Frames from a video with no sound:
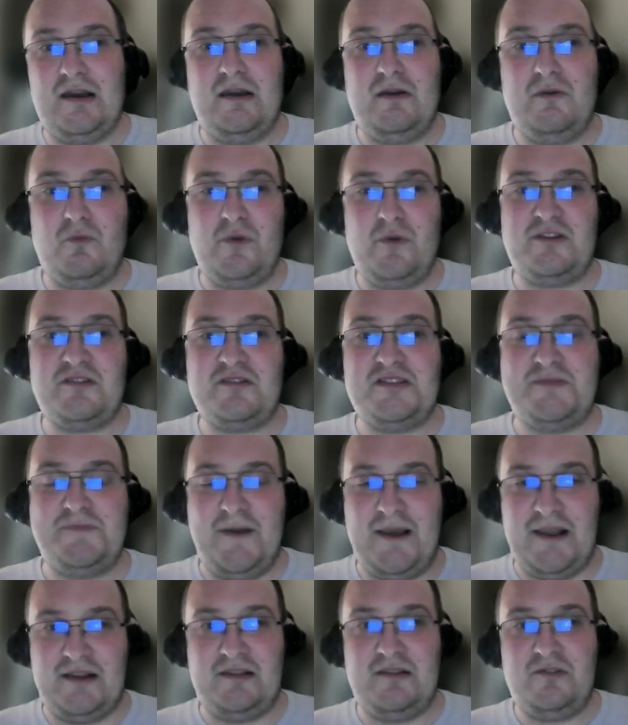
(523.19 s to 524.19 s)
with
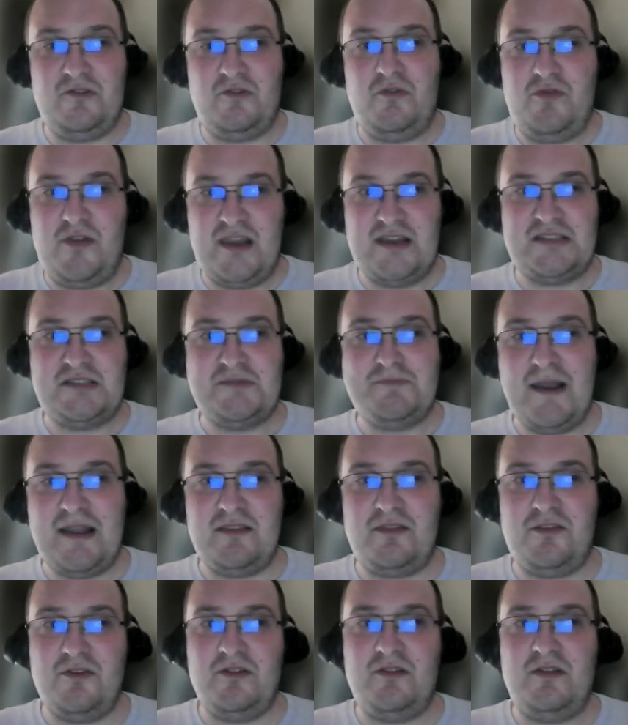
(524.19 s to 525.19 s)
respect to this
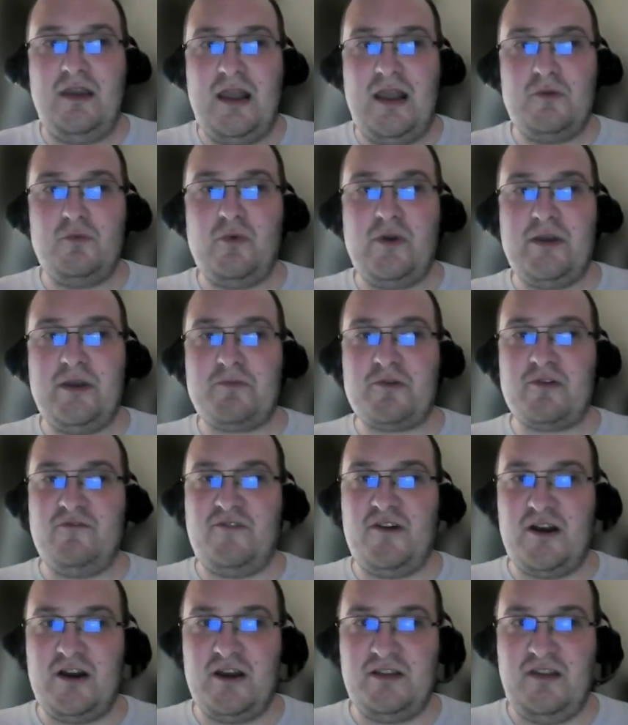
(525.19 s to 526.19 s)
method, and we
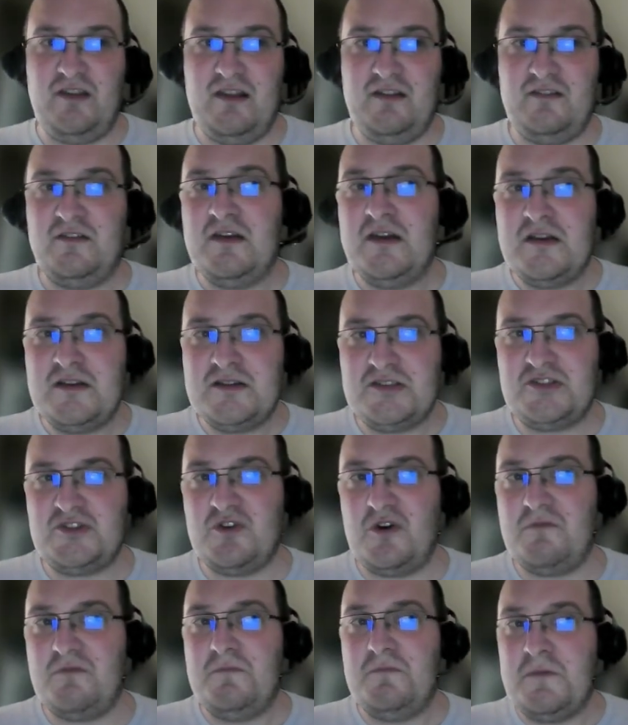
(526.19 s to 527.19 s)
provided
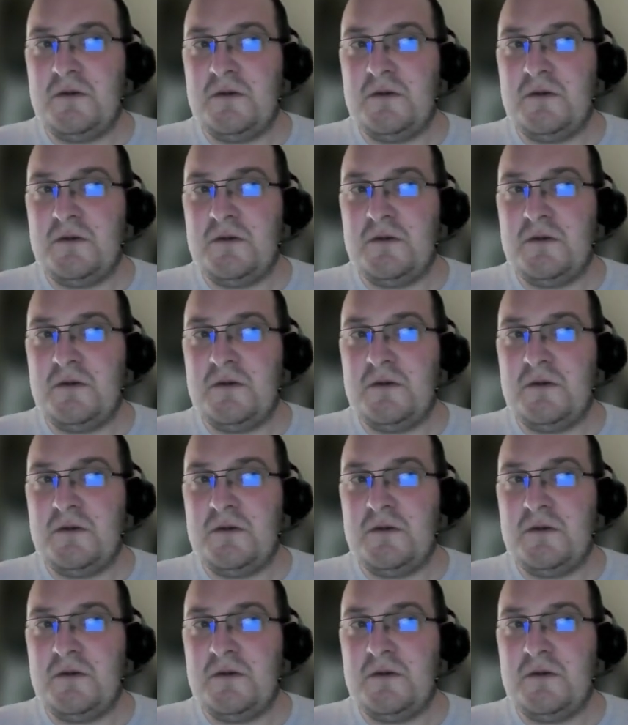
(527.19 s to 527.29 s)
some